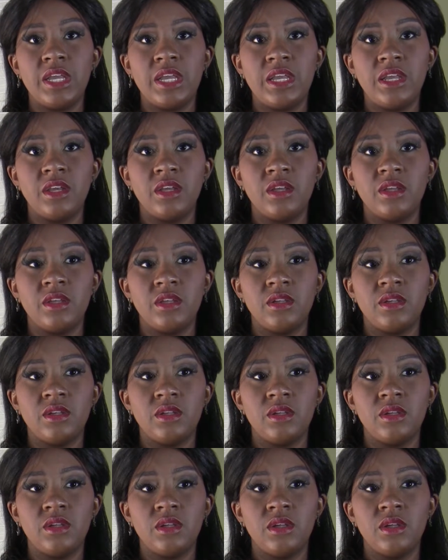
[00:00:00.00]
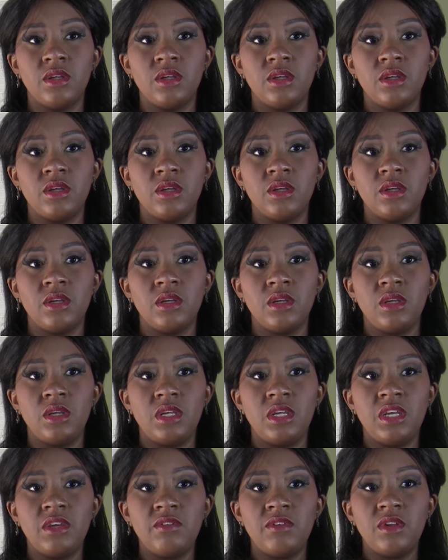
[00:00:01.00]
and
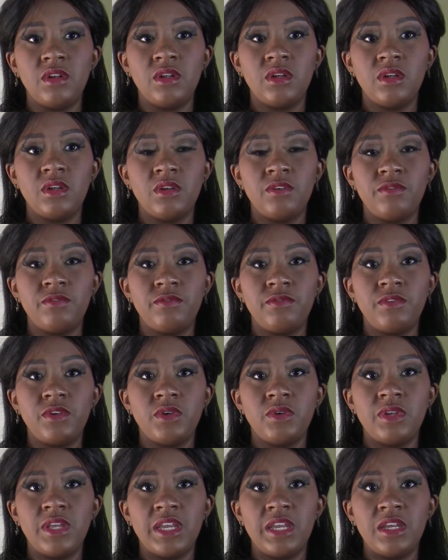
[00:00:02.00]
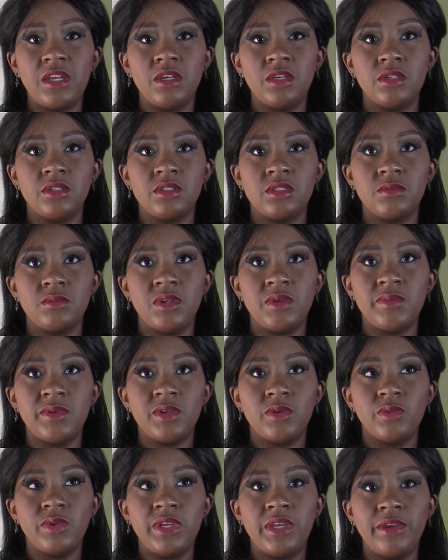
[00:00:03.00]
give it a few days,
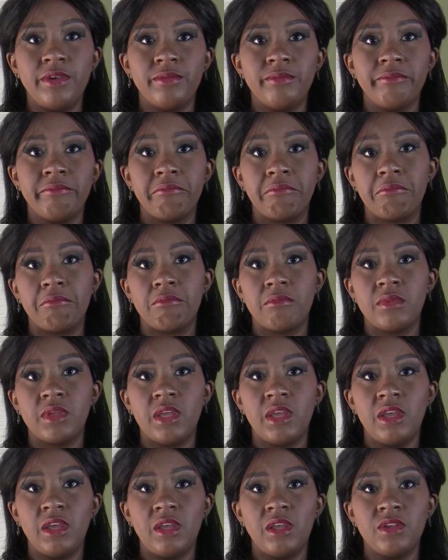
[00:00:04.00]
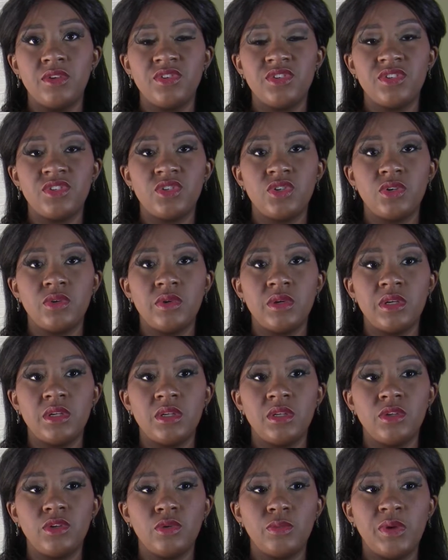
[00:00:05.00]
maybe a week, and just do it
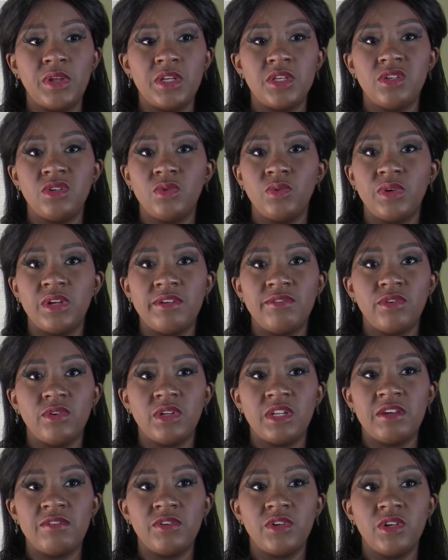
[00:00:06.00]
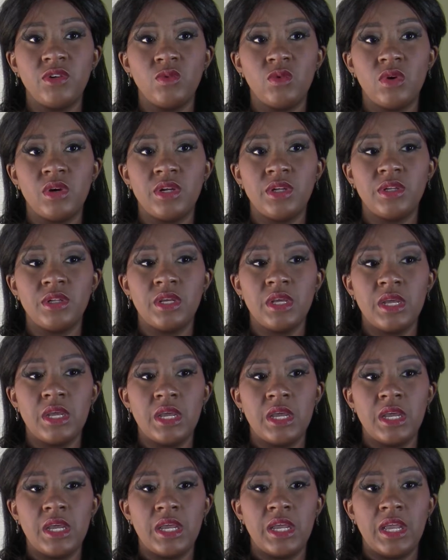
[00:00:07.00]
a little bit, do whatever level you want,
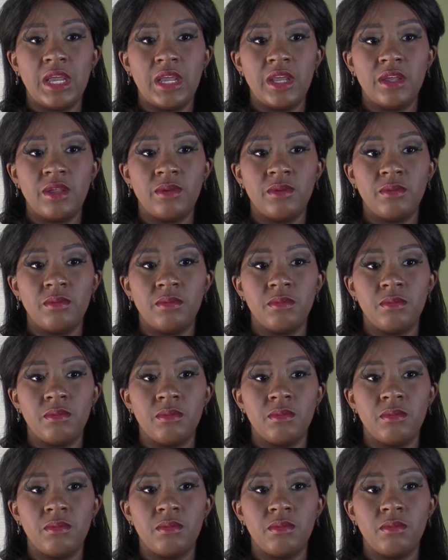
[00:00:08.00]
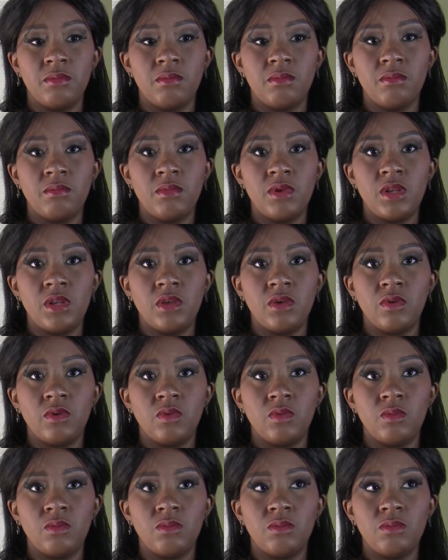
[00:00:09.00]
and, you
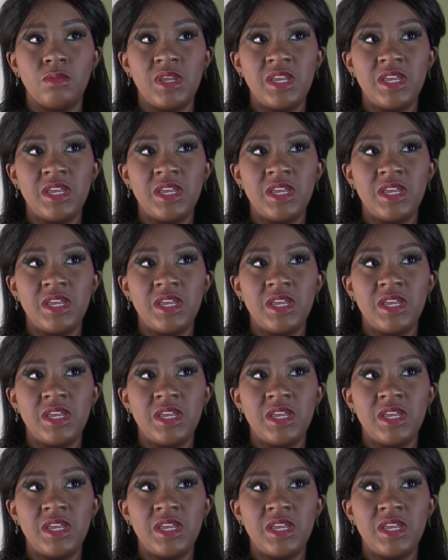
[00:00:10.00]
know,